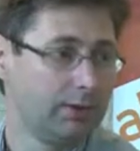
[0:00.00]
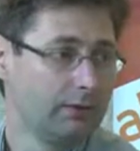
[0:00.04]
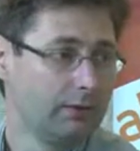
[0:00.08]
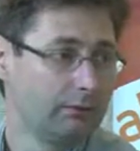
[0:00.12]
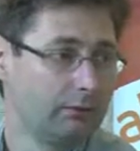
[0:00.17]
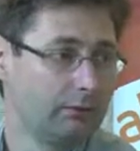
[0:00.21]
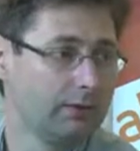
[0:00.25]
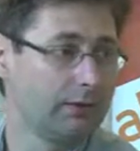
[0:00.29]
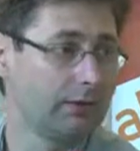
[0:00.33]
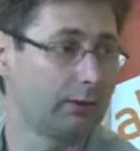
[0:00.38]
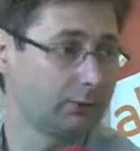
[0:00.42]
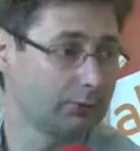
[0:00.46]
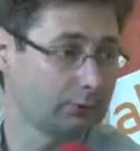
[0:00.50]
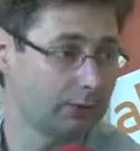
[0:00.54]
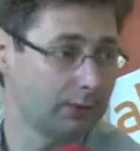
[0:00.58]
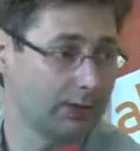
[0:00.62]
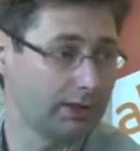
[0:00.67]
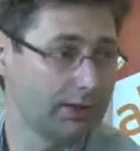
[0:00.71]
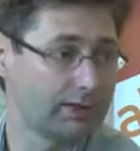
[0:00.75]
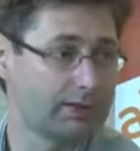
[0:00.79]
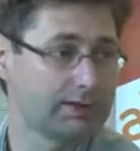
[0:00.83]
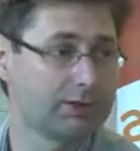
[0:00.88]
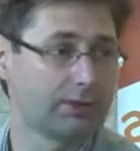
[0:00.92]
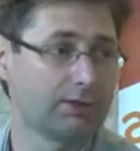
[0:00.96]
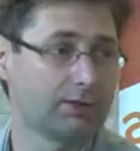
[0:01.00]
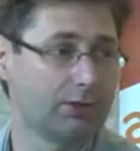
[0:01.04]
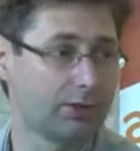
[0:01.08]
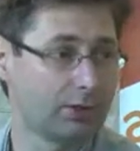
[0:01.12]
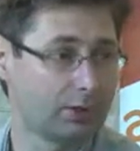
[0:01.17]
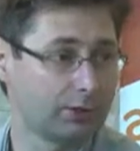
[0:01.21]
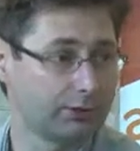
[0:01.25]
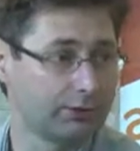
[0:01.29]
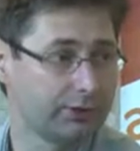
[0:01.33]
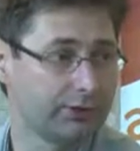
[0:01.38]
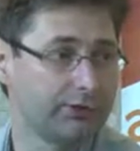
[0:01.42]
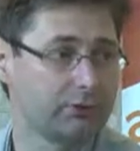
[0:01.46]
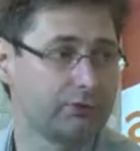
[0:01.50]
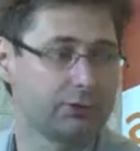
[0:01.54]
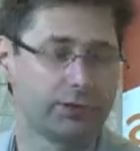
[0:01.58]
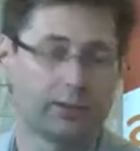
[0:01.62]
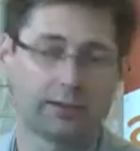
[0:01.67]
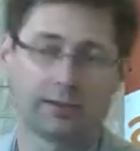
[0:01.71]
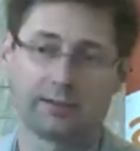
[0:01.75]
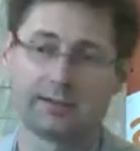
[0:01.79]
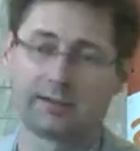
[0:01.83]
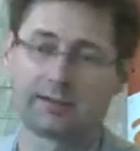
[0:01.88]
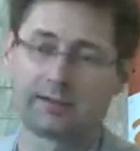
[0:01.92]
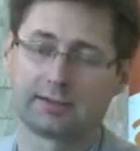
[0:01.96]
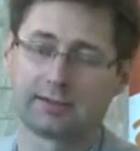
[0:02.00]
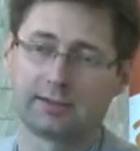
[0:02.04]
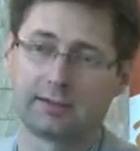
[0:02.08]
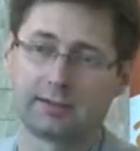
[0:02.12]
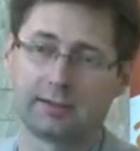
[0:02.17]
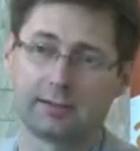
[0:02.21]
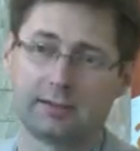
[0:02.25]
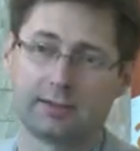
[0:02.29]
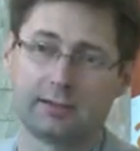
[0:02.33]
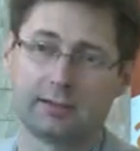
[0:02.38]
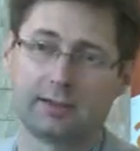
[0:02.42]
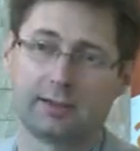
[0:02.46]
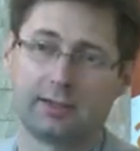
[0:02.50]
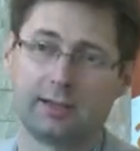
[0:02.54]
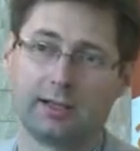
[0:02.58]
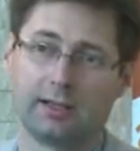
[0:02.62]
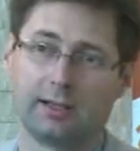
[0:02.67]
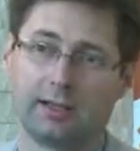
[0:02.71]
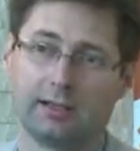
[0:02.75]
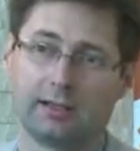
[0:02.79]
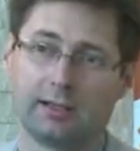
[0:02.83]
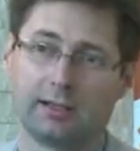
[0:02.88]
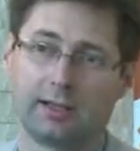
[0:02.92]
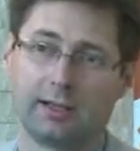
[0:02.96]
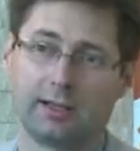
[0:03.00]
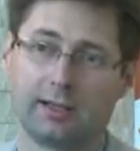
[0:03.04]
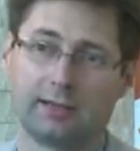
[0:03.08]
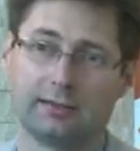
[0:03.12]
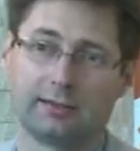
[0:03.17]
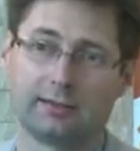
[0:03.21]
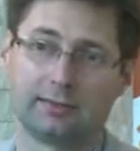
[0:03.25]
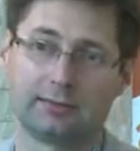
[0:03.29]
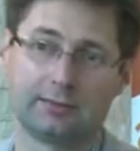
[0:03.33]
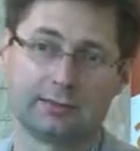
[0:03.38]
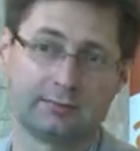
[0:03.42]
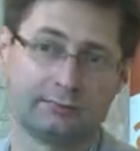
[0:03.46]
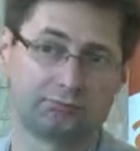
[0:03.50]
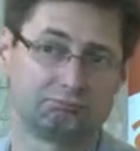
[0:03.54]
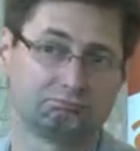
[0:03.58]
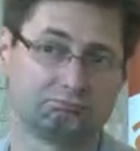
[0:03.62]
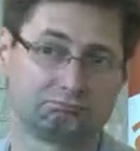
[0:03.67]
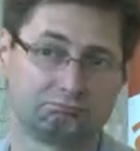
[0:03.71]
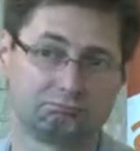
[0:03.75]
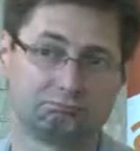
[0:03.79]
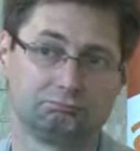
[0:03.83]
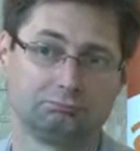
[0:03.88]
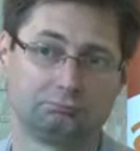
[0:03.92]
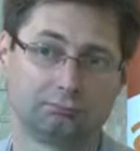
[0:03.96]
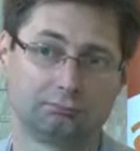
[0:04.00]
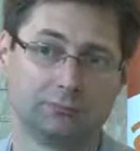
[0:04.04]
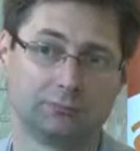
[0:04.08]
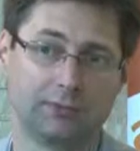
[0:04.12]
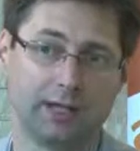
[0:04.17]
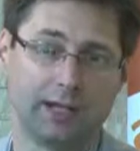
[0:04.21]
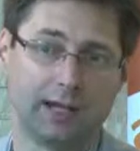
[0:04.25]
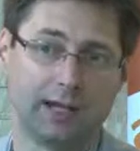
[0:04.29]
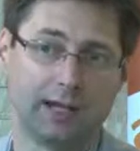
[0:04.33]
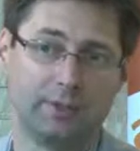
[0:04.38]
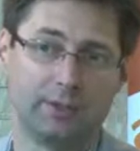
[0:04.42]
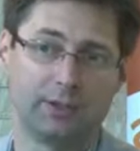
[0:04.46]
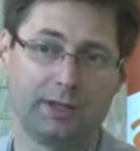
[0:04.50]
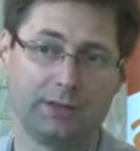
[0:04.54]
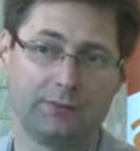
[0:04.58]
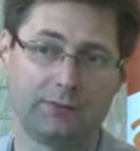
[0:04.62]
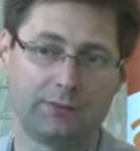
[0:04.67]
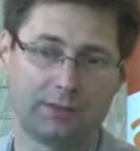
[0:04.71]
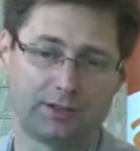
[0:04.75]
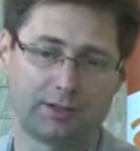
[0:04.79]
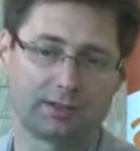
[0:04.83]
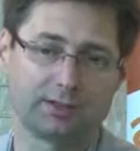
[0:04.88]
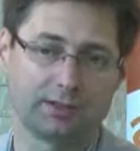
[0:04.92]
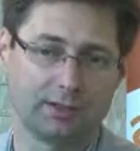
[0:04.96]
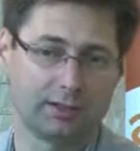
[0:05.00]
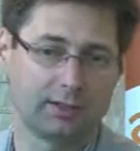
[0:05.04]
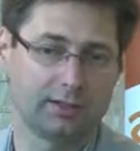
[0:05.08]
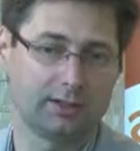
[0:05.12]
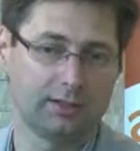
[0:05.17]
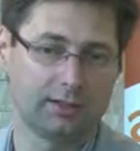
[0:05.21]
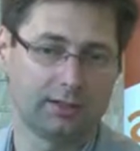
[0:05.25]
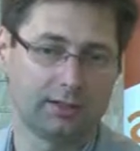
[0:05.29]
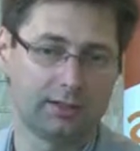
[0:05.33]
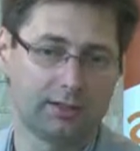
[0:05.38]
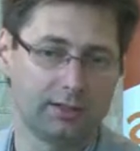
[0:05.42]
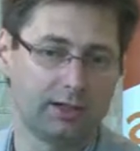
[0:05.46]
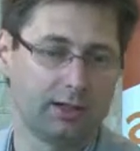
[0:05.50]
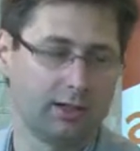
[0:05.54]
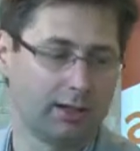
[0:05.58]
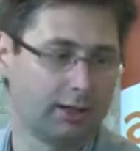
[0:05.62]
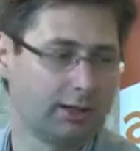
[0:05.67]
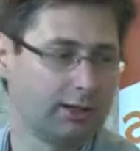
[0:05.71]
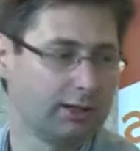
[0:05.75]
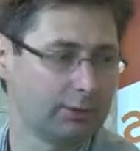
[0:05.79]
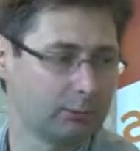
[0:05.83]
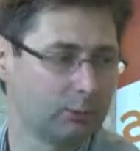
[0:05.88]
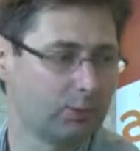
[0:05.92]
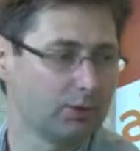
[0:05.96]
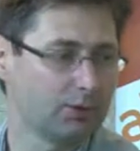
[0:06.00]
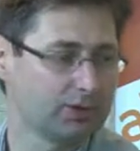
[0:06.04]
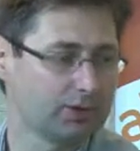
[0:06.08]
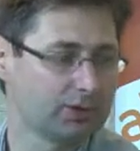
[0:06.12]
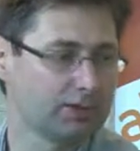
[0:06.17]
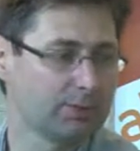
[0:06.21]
video trends and the content trends, and yeah, I believe it was